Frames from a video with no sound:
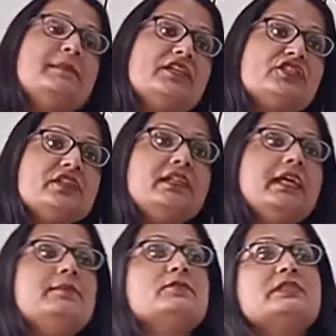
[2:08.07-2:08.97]
special
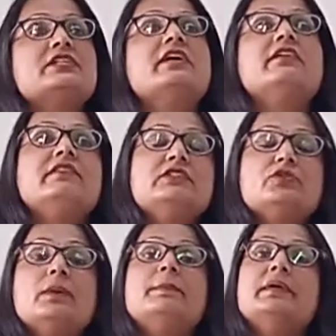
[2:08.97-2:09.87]
names which are given to
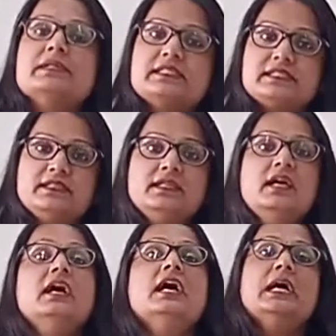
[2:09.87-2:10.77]
a person,
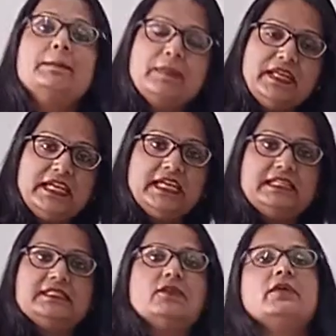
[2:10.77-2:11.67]
a
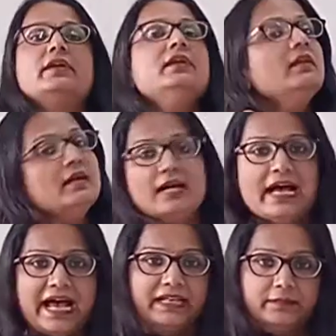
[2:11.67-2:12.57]
place or an
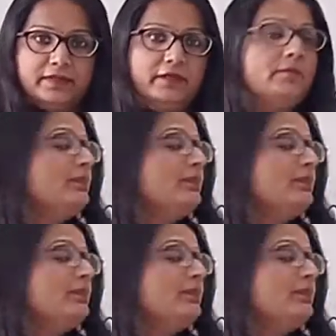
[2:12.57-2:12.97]
animal.